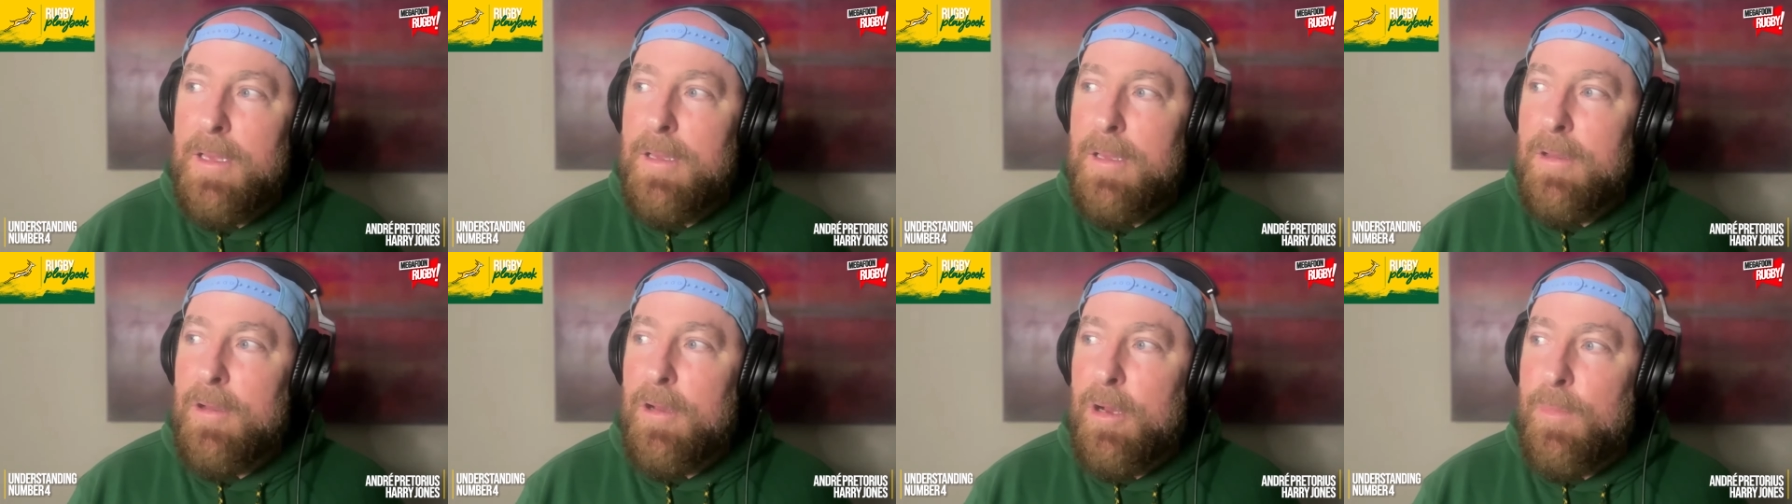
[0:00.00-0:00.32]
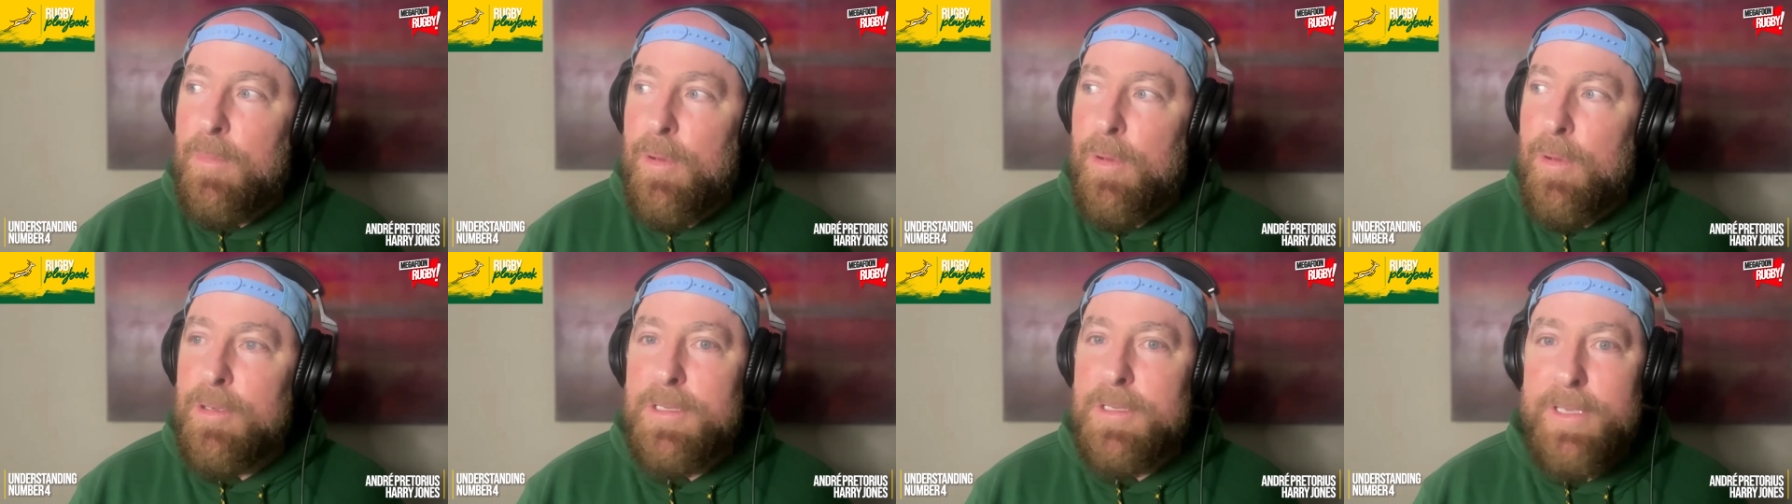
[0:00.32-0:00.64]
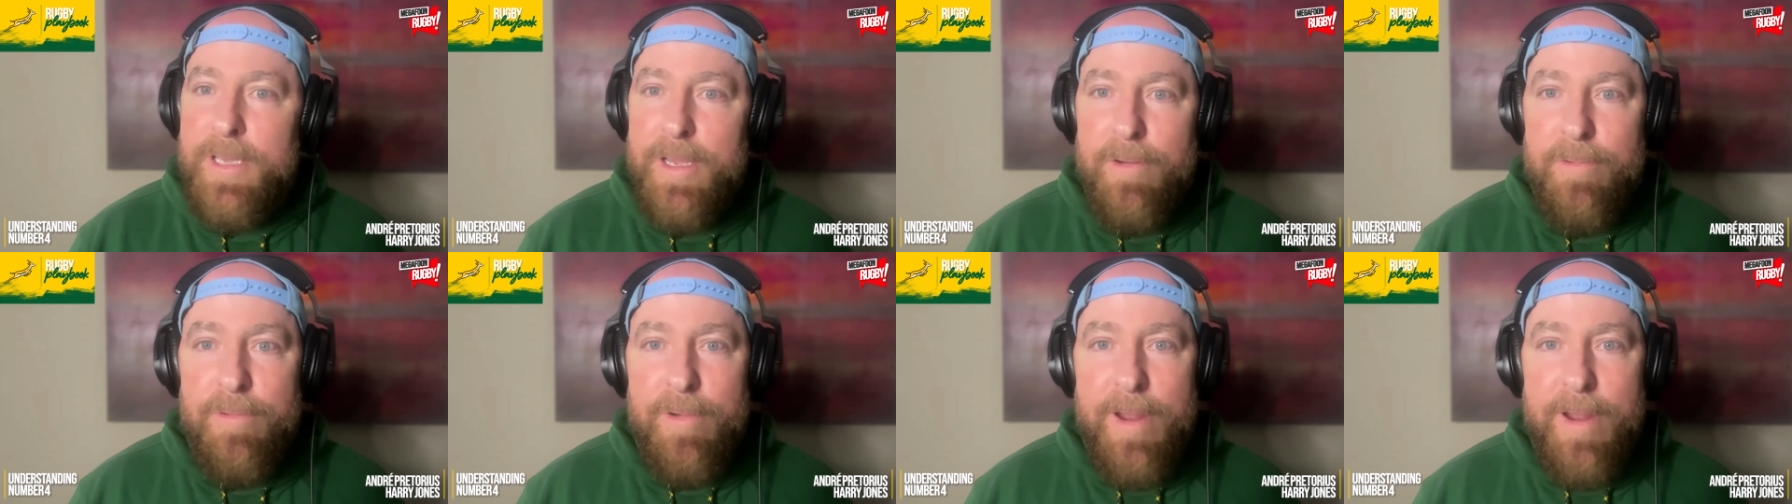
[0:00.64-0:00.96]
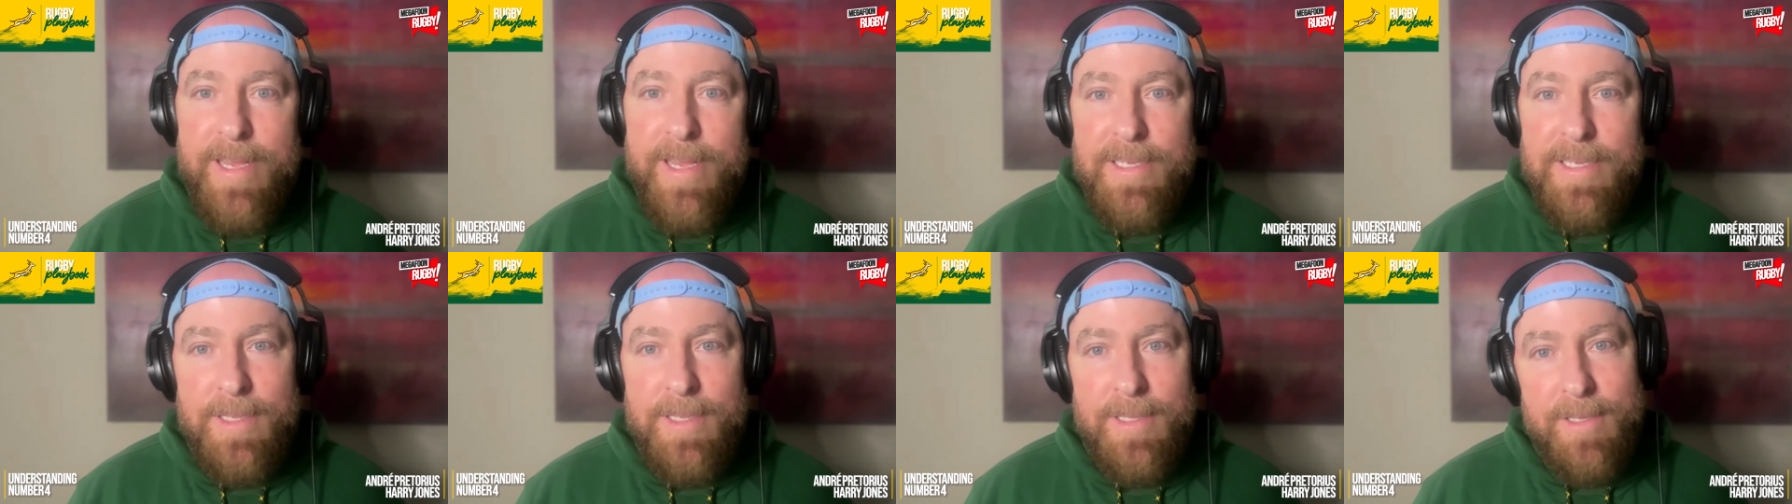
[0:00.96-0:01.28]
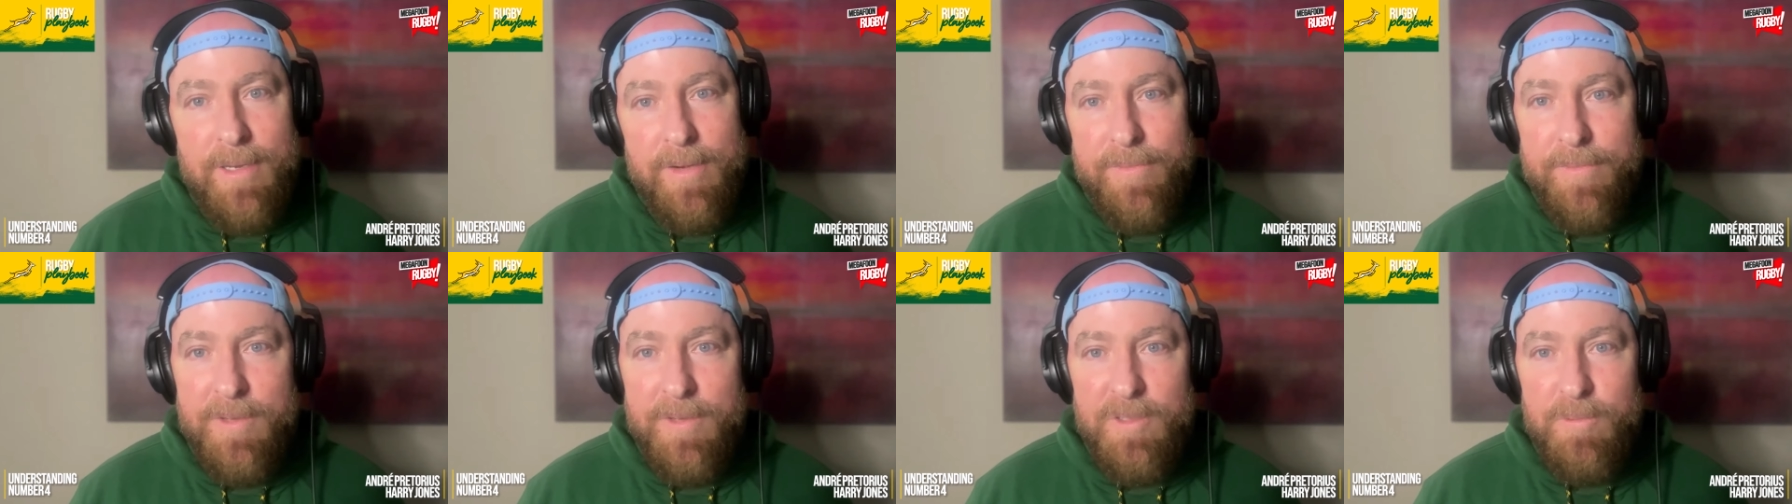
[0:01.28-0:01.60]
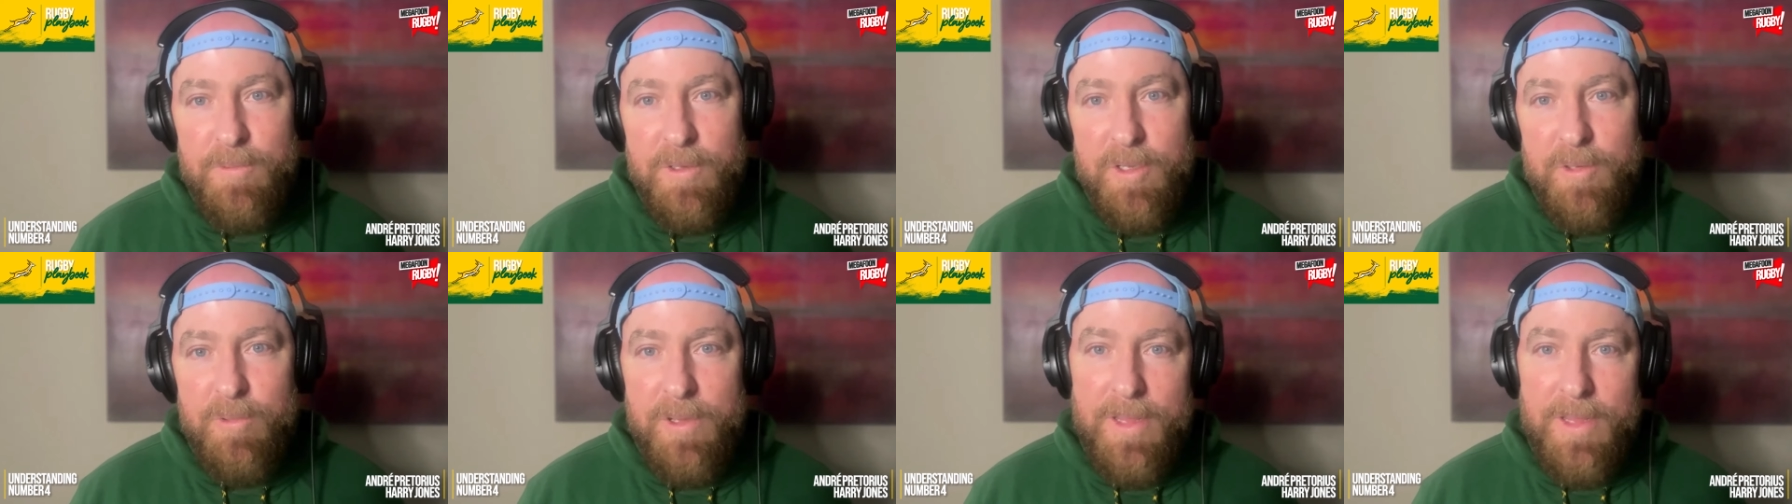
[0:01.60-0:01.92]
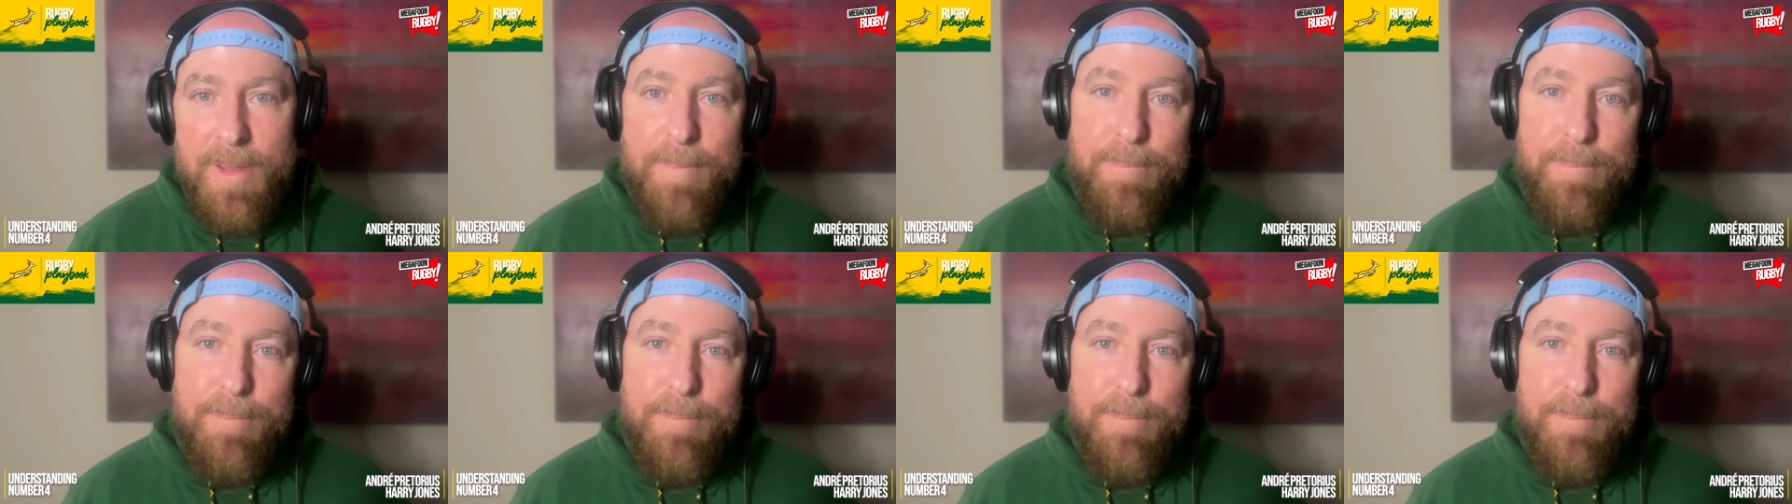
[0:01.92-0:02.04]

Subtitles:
almost erased the difference between the